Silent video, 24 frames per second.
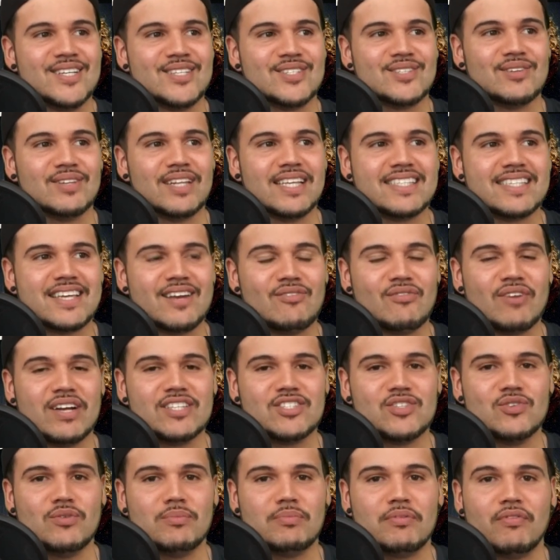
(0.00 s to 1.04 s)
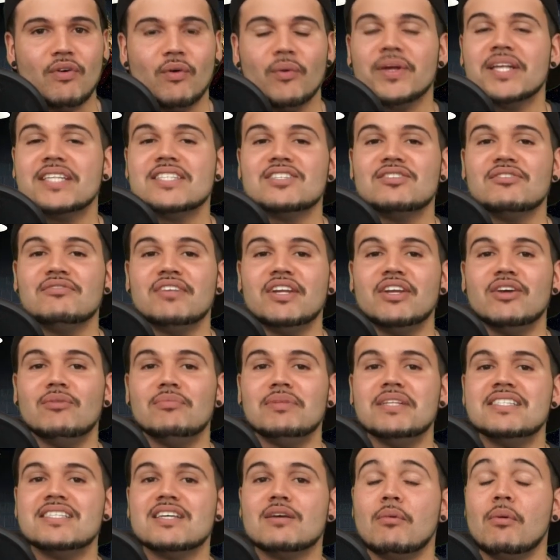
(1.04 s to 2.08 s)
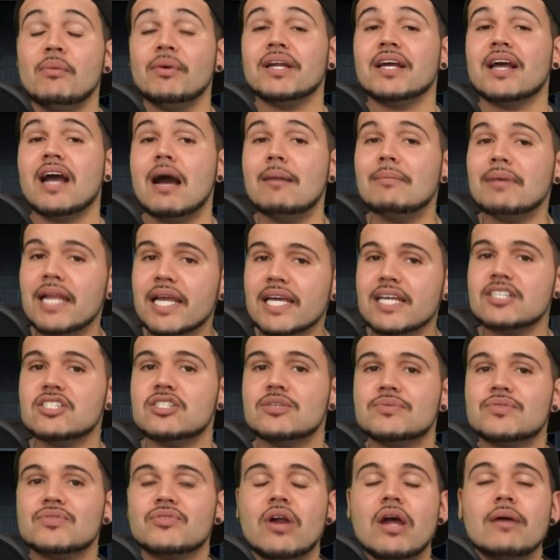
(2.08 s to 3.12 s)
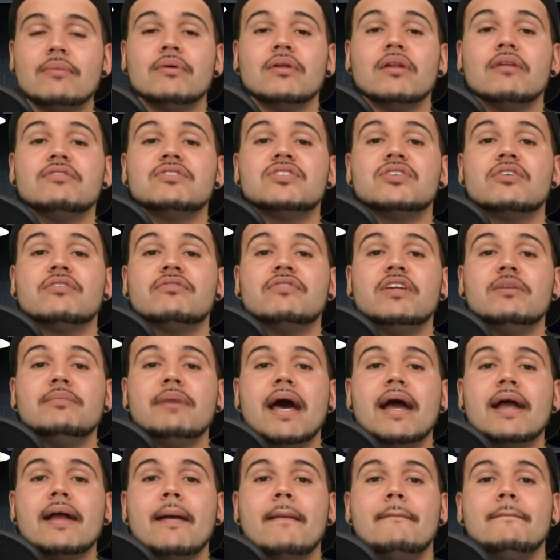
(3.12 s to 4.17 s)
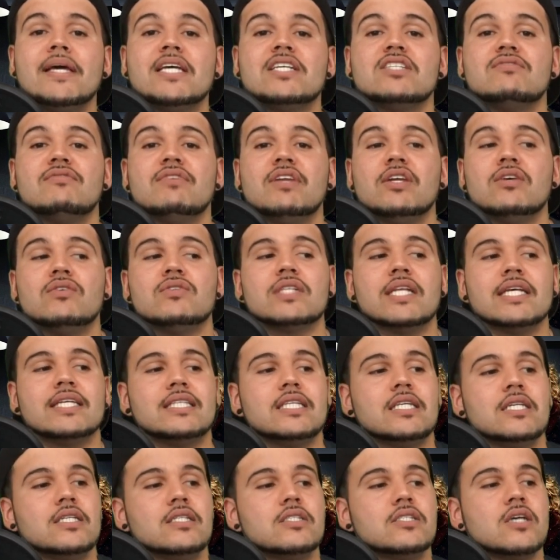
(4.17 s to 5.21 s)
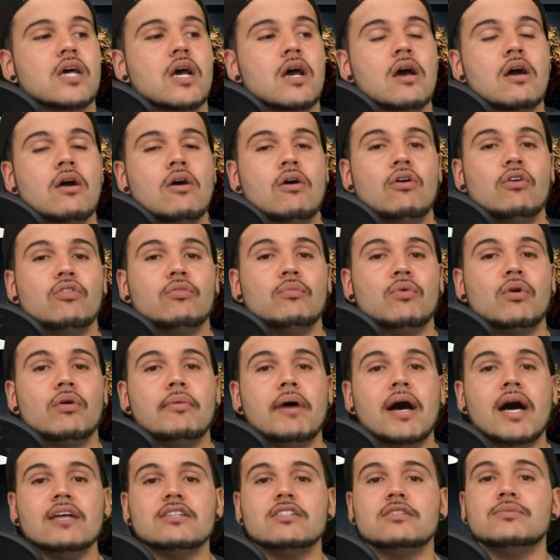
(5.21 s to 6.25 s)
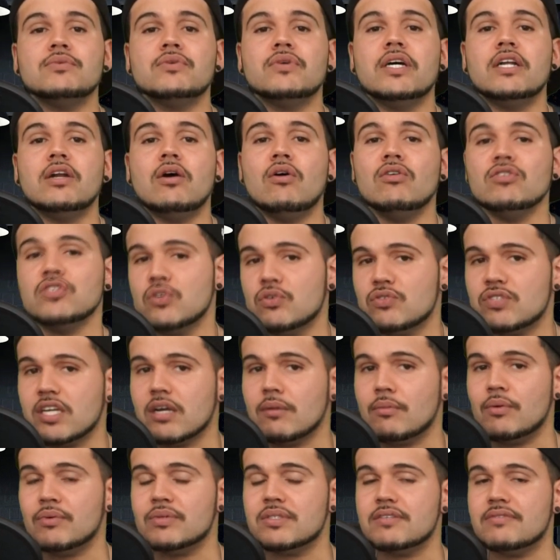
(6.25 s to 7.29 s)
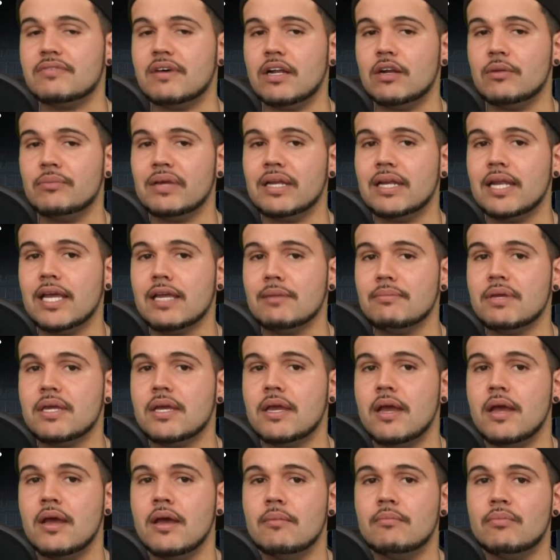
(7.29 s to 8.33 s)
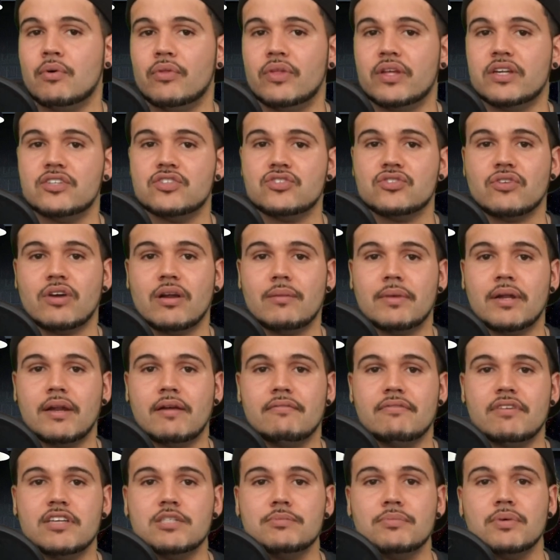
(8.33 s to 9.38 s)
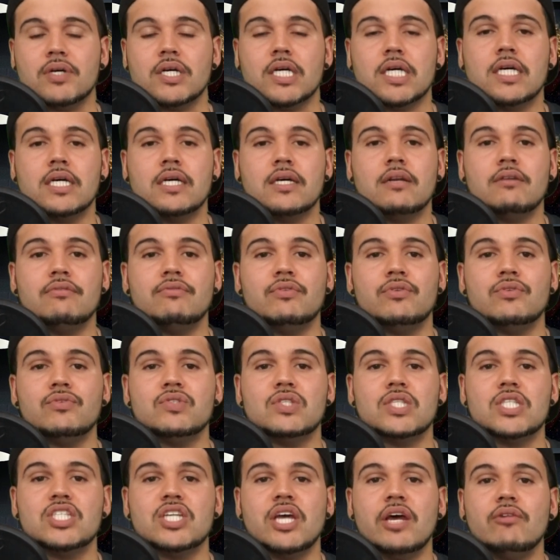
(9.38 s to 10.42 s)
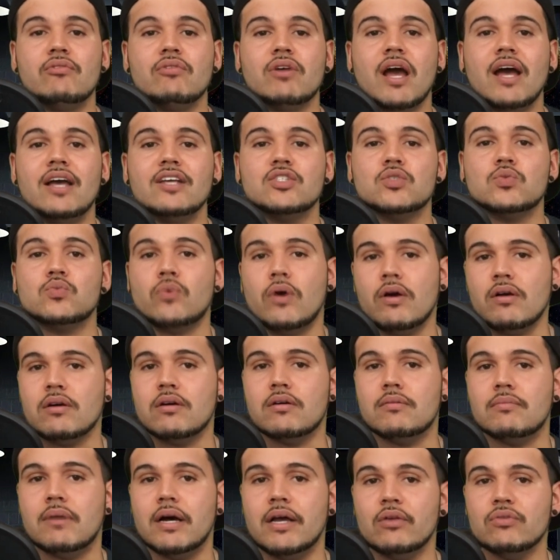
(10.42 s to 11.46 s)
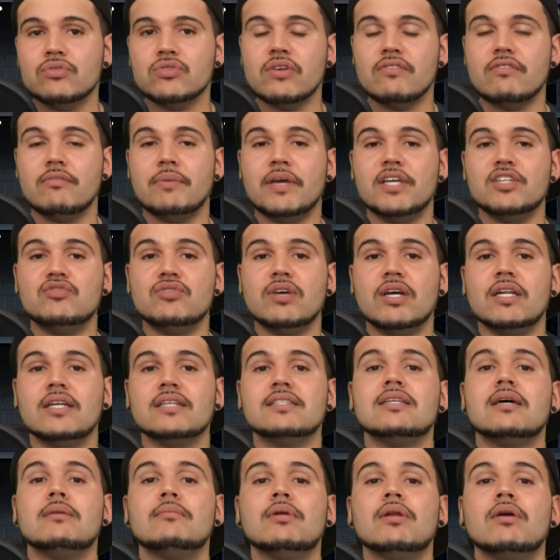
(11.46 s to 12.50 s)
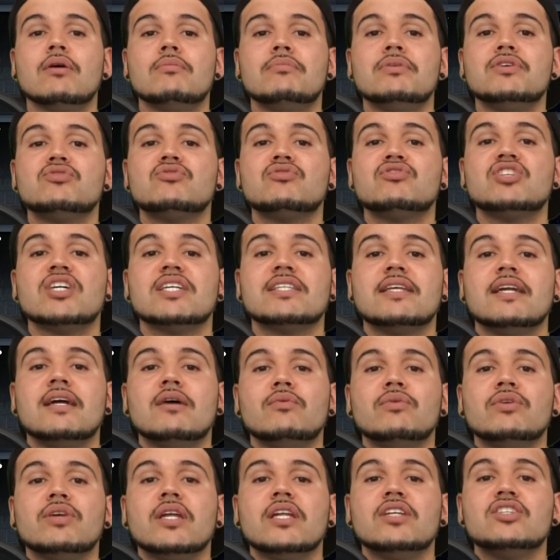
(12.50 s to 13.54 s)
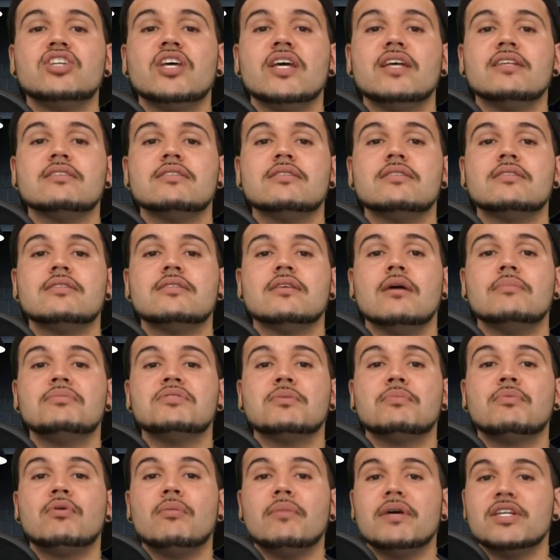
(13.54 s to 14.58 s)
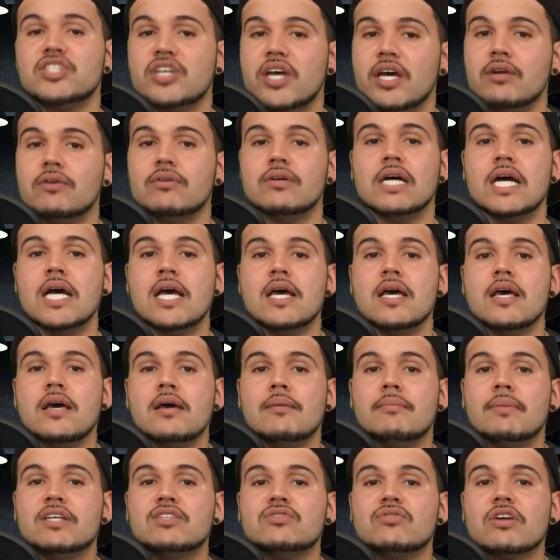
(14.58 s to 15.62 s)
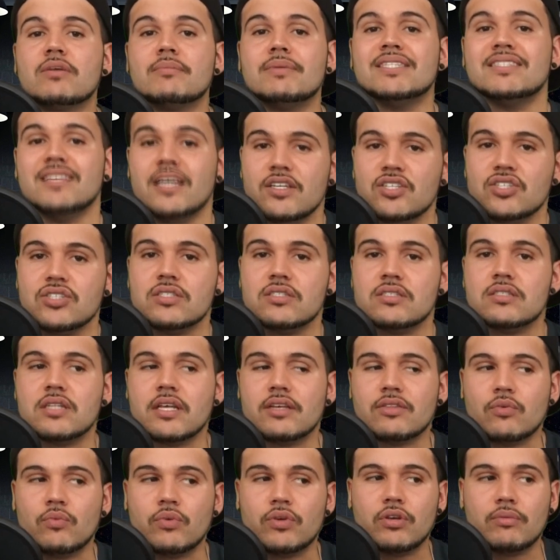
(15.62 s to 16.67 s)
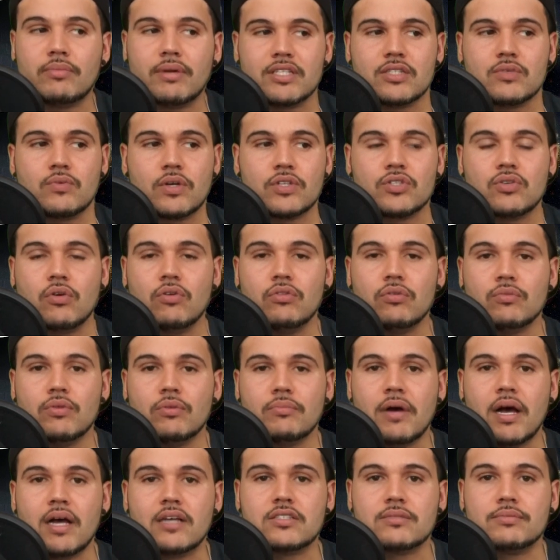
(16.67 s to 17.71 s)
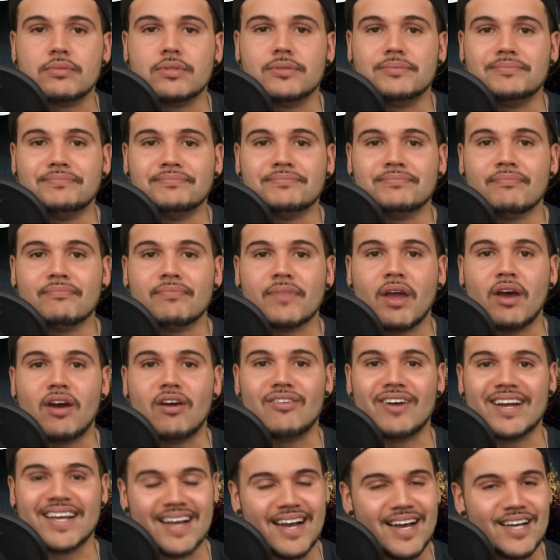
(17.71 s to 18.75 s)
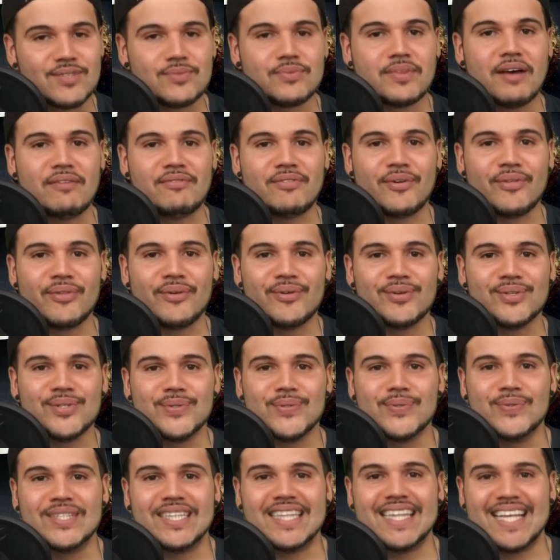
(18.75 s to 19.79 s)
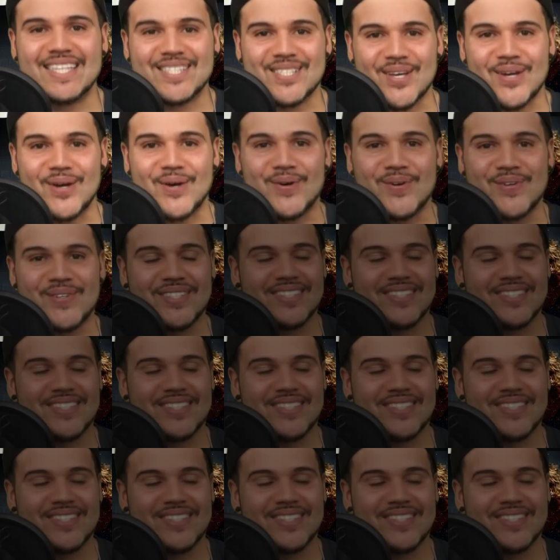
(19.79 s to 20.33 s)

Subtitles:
So let's get right to it. Before we get into the video, please take a moment, comment, like, and subscribe. I'd love to hear feedback. Makes videos like these all the more possible. And also take a moment to follow me and like me, both on Instagram and on Facebook. And if you're new to the channel, guys, welcome. I also have a Patreon link down below. Be sure to check that out when you get a chance. Help support my channel. Makes recommendations like the one you're about to watch all the more possible. All right, guys, without further ado, let's go.